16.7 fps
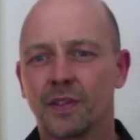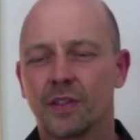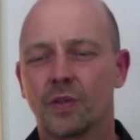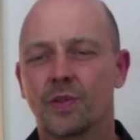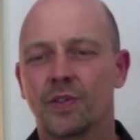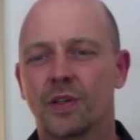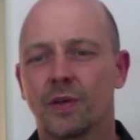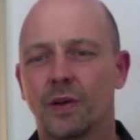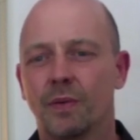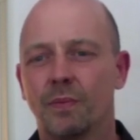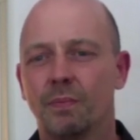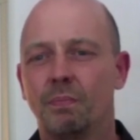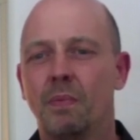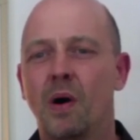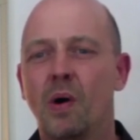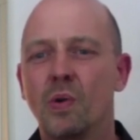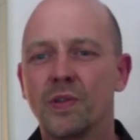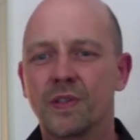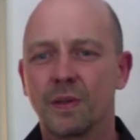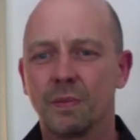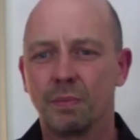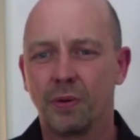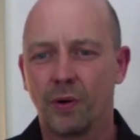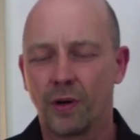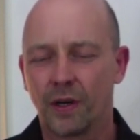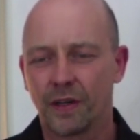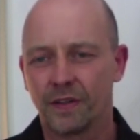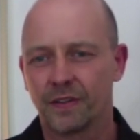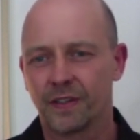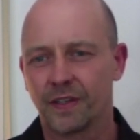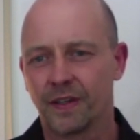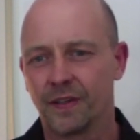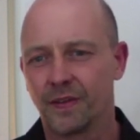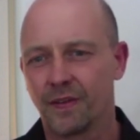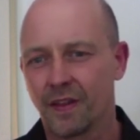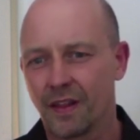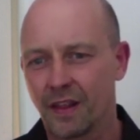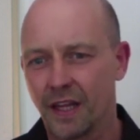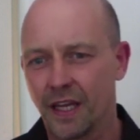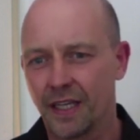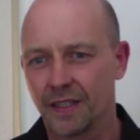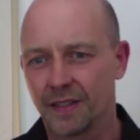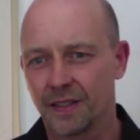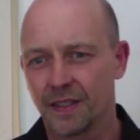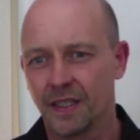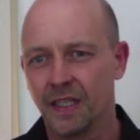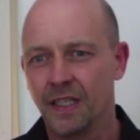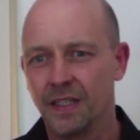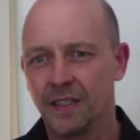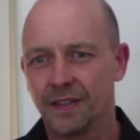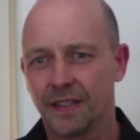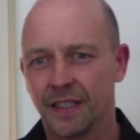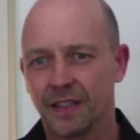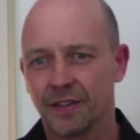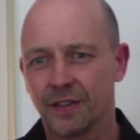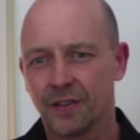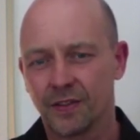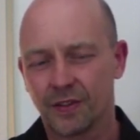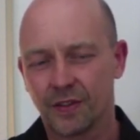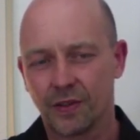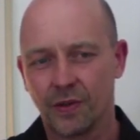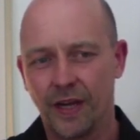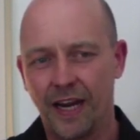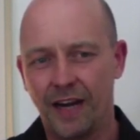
the most important things there. So